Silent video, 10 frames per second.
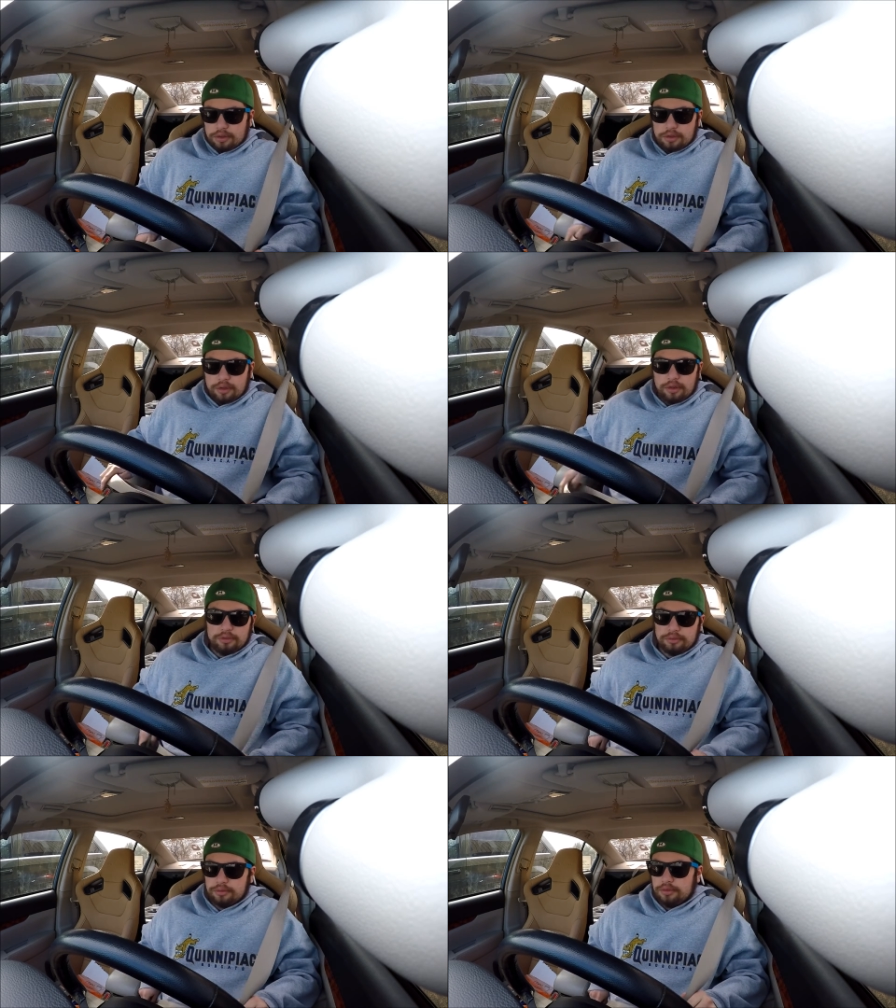So,
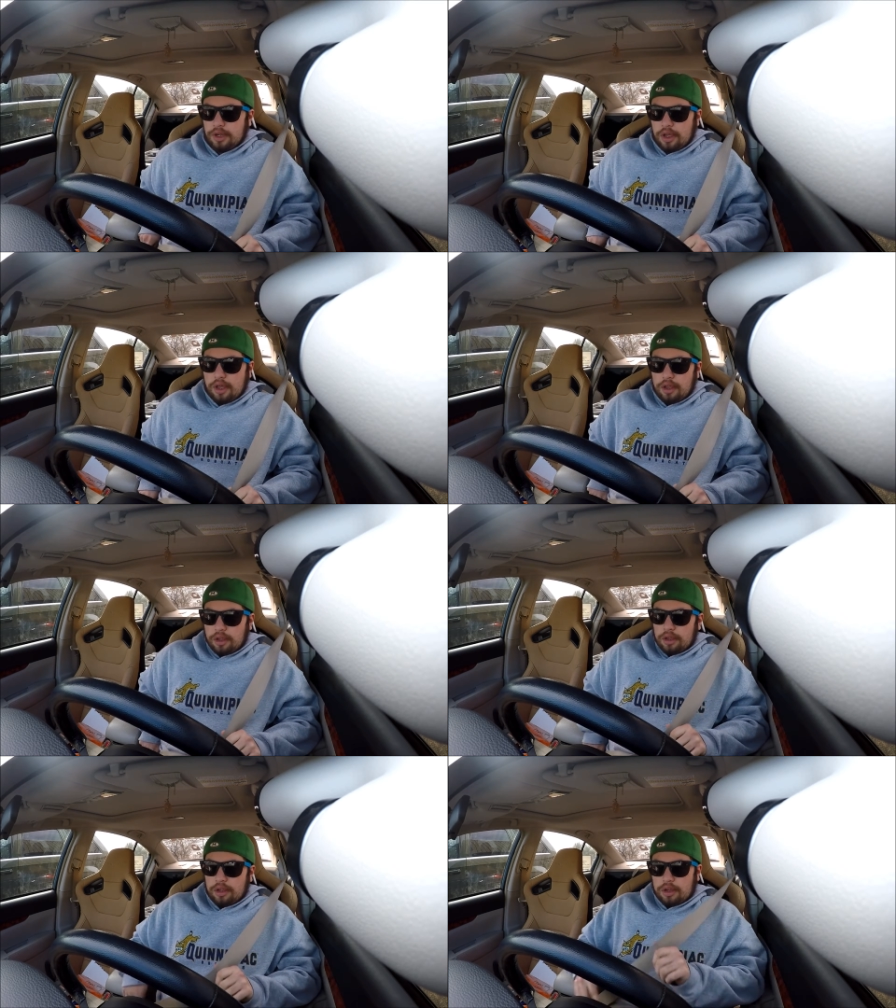
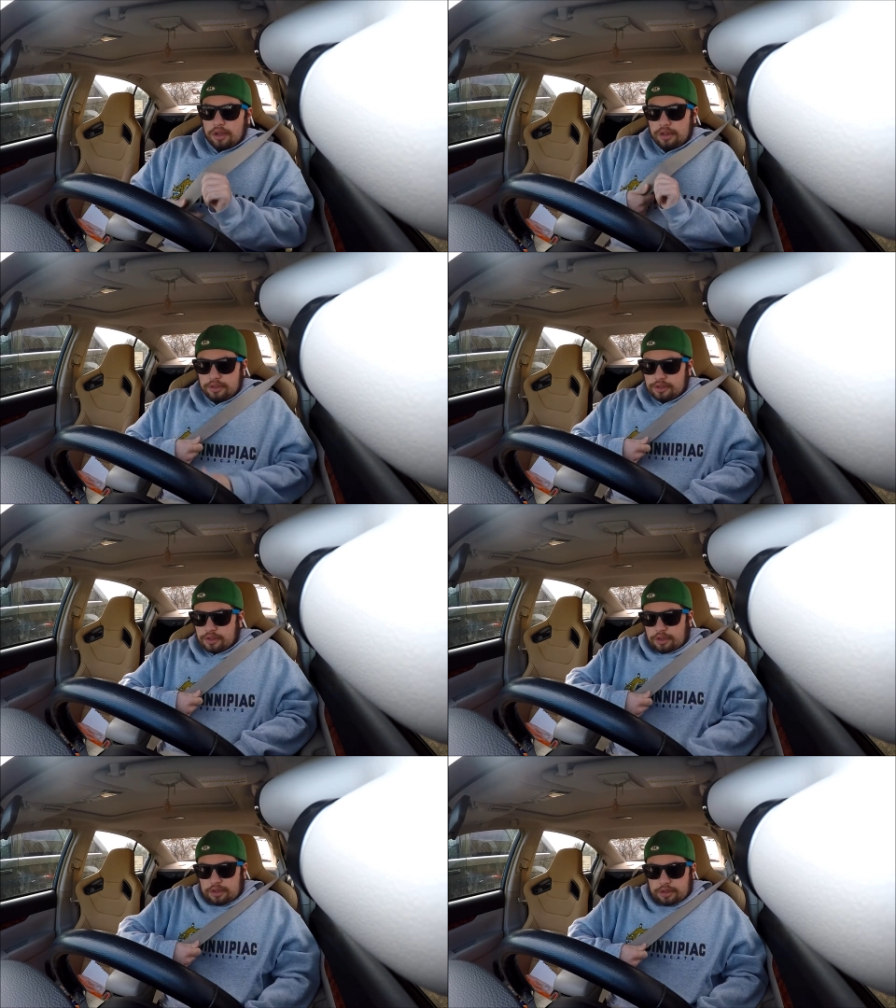I
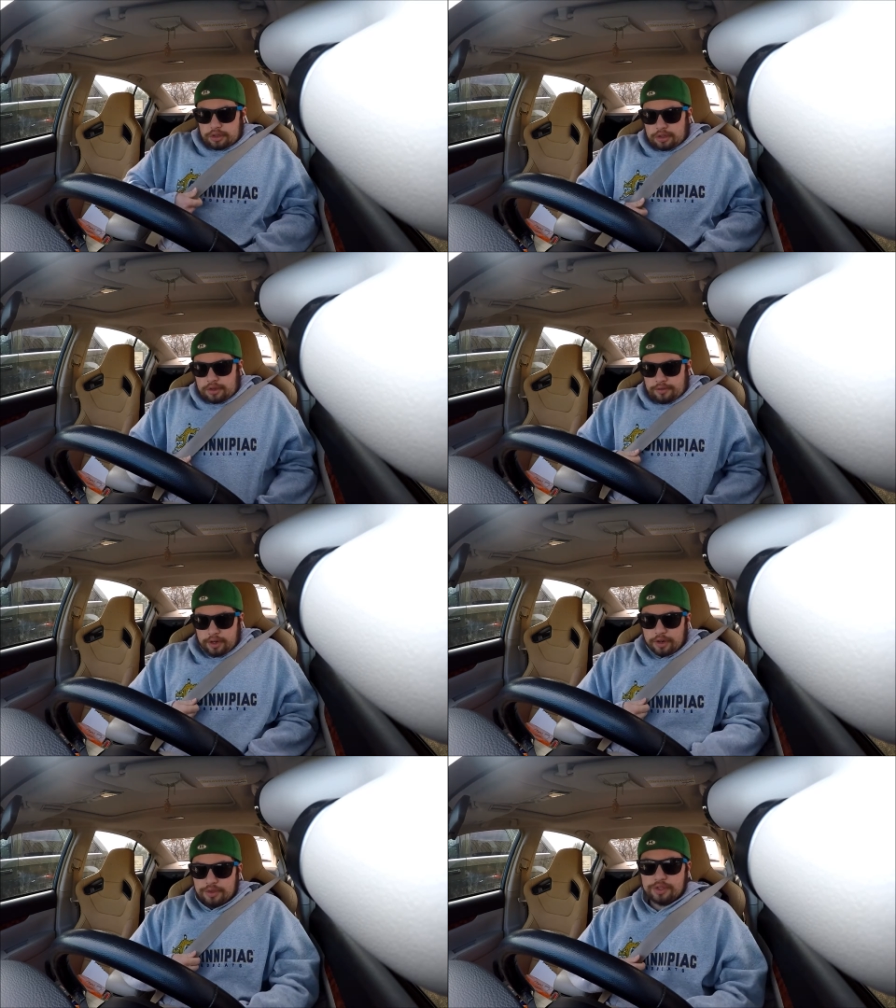just
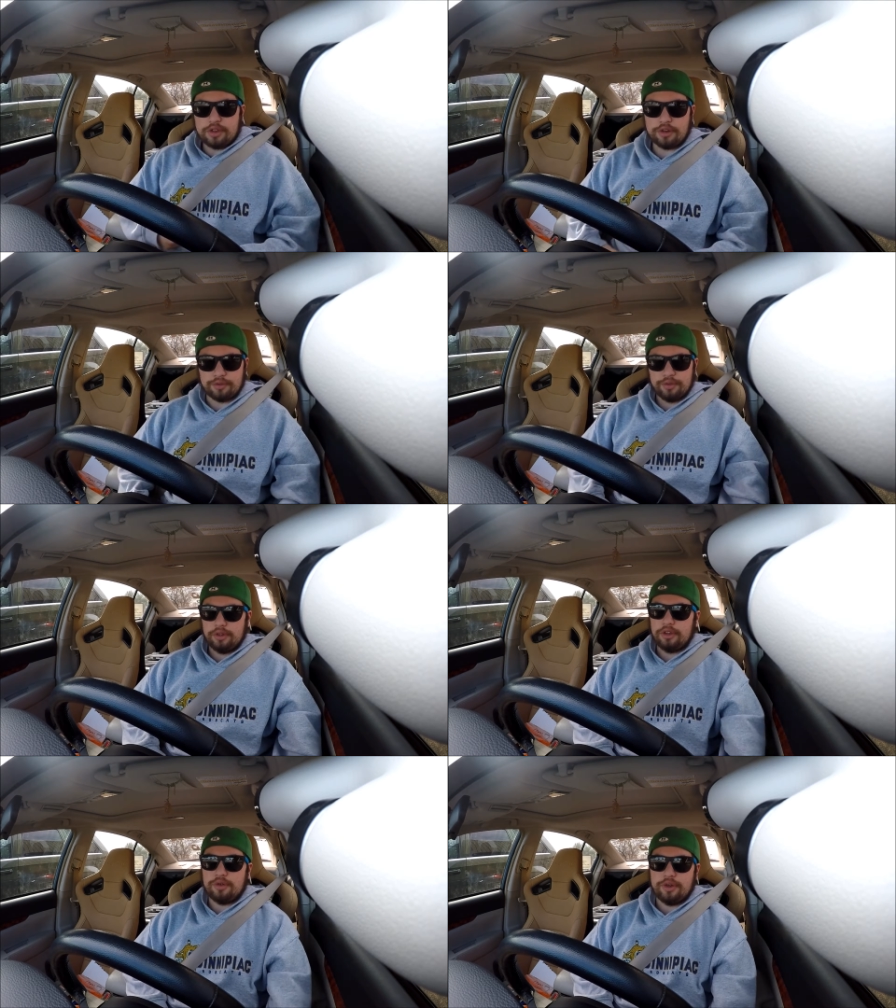figured I'd just talk
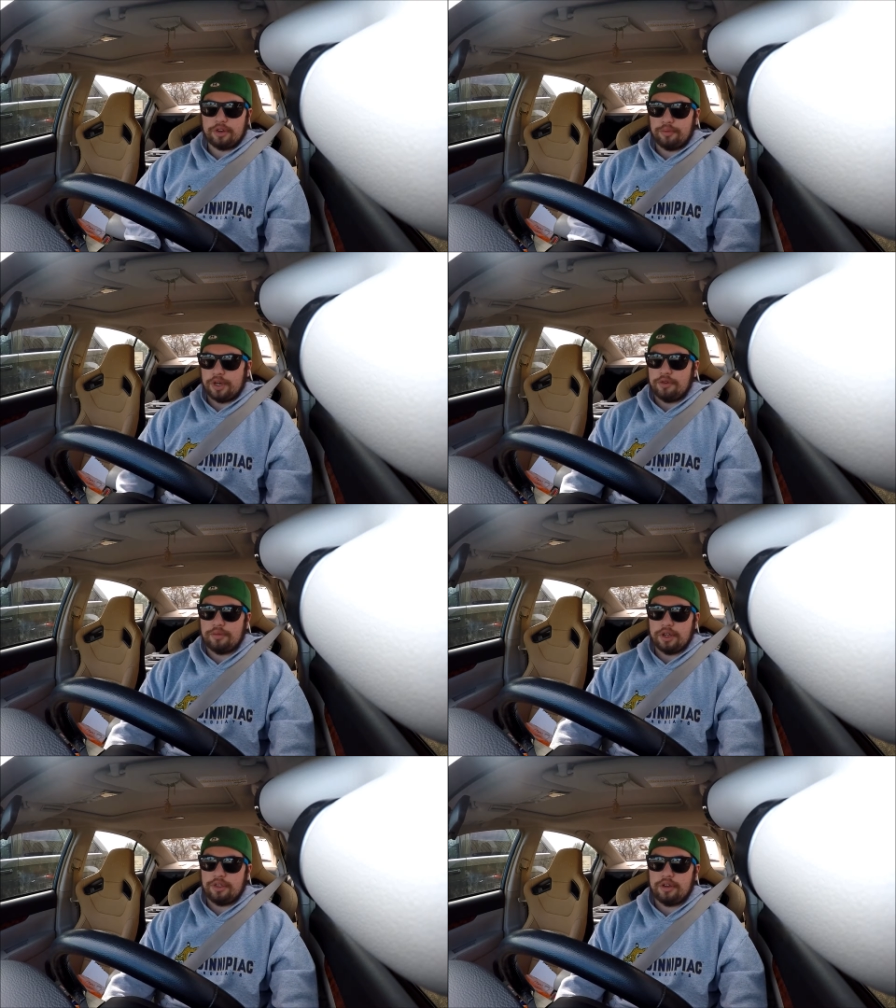really quick about
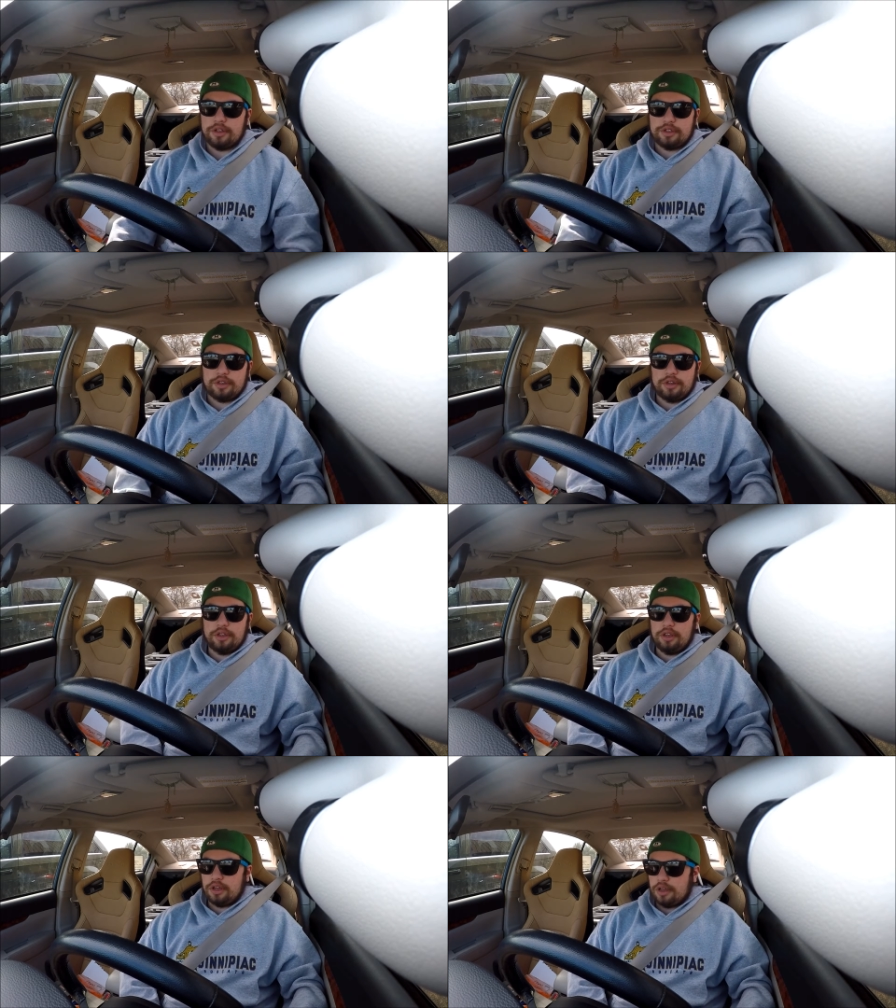my thoughts on
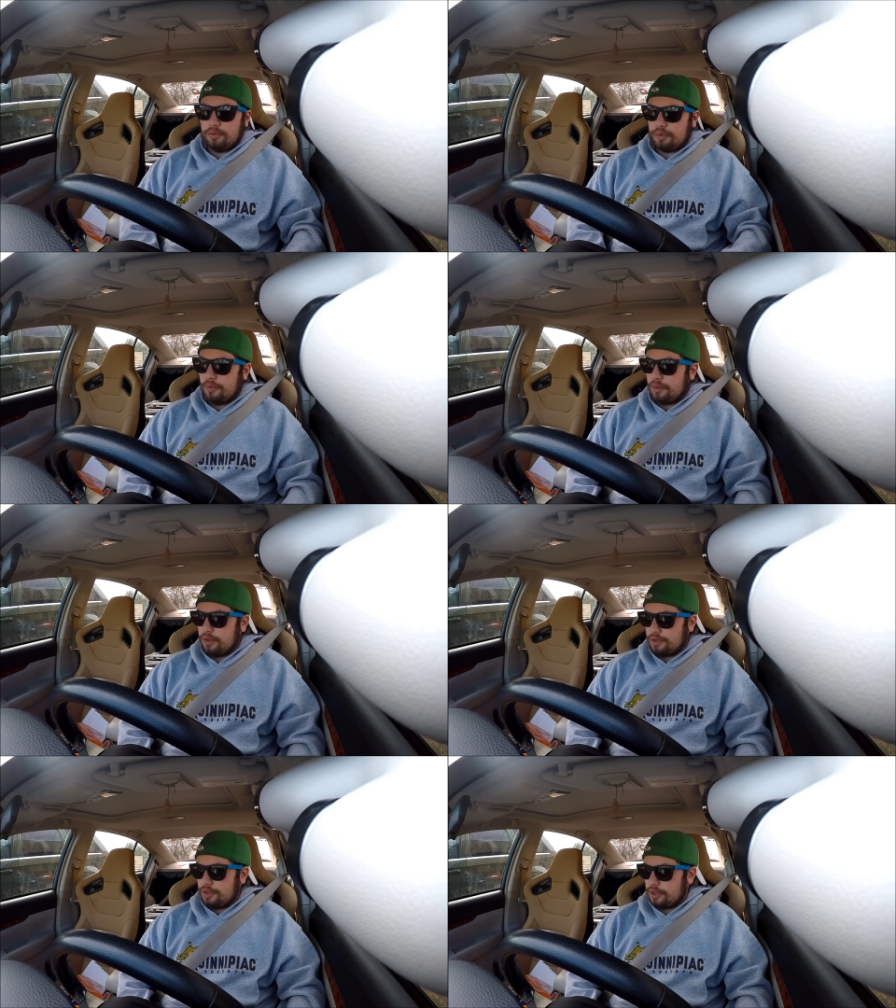the
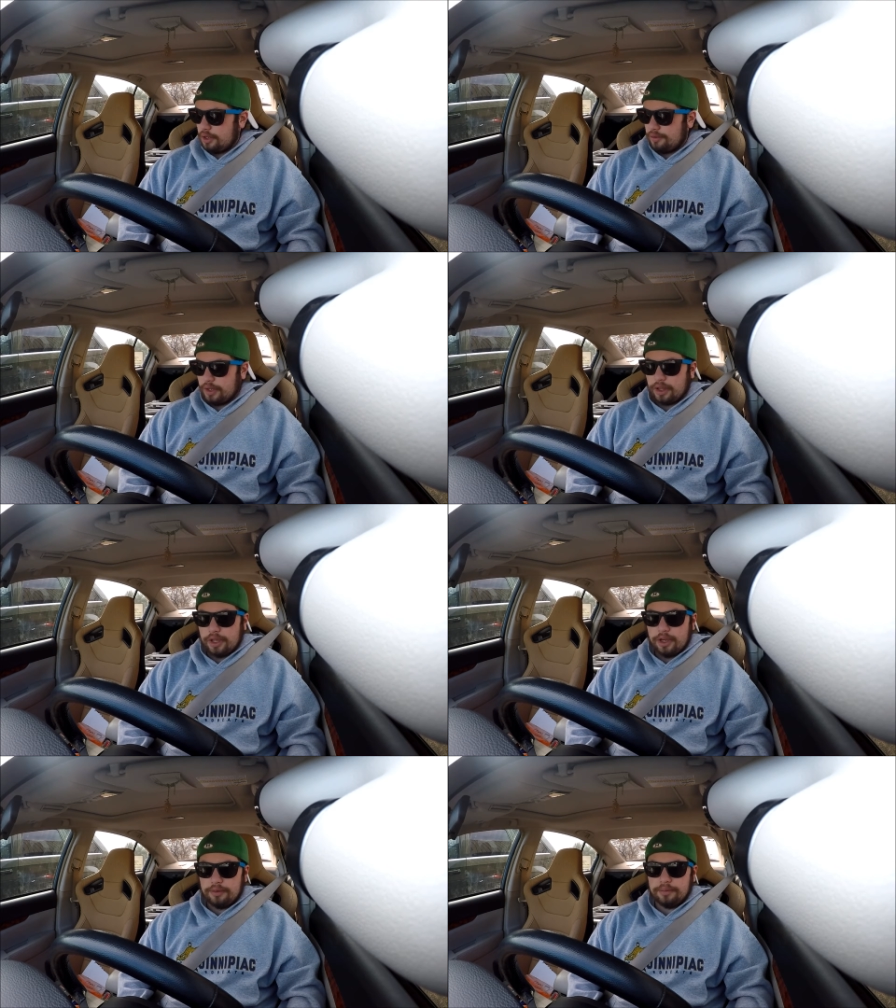Brembos and stuff like
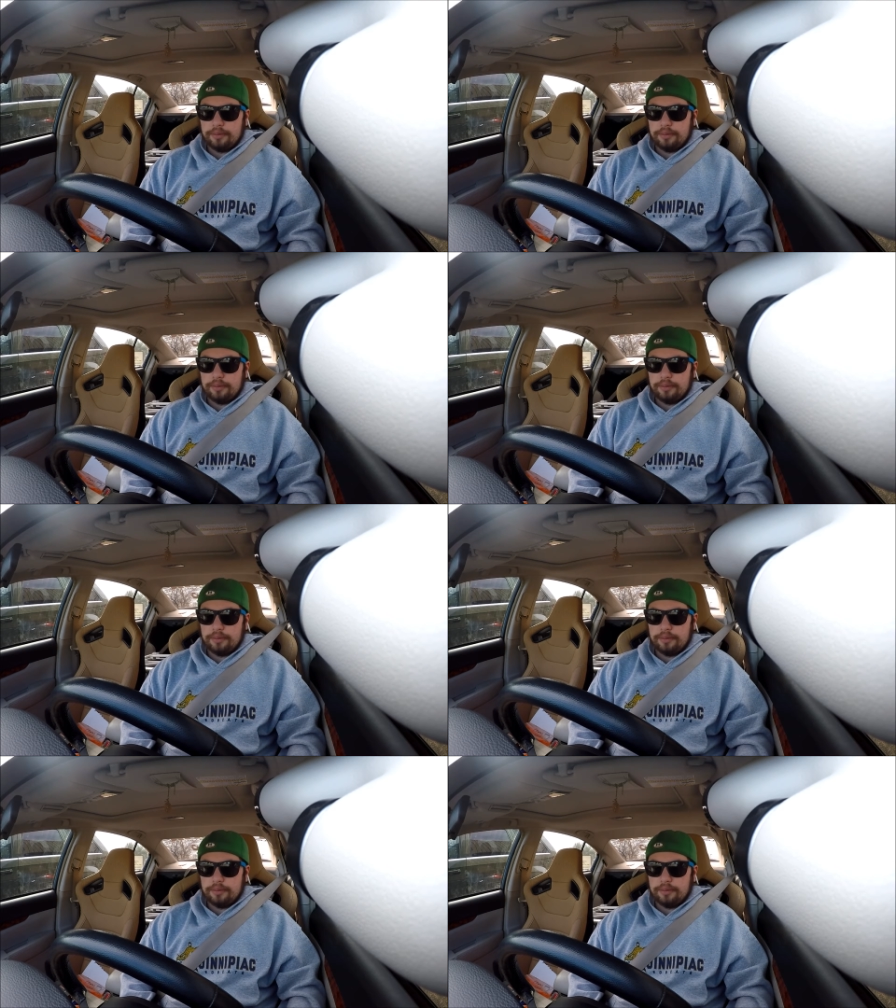that.